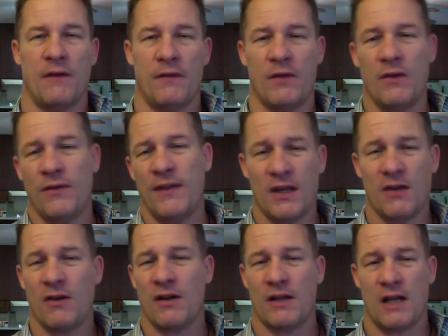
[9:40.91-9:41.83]
If you think you're
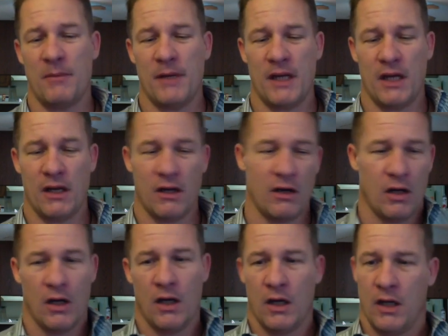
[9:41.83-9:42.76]
going to come in here
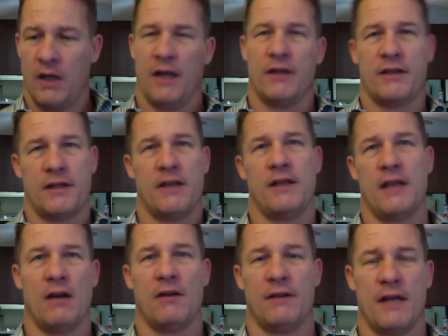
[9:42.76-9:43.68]
and sit
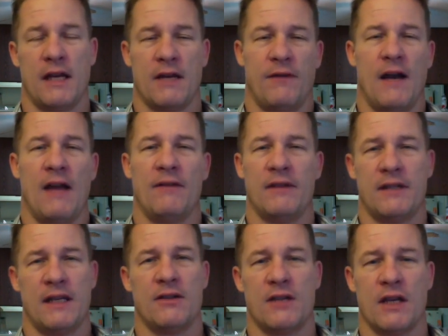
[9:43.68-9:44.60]
down and take 5 to
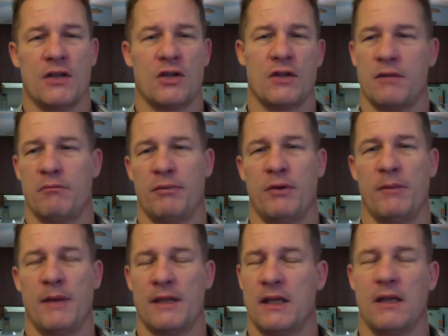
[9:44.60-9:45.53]
10 sessions and boom,
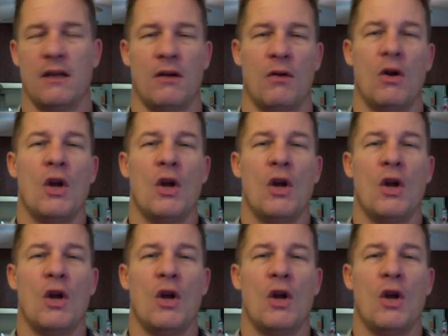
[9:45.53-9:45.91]
that's it. No.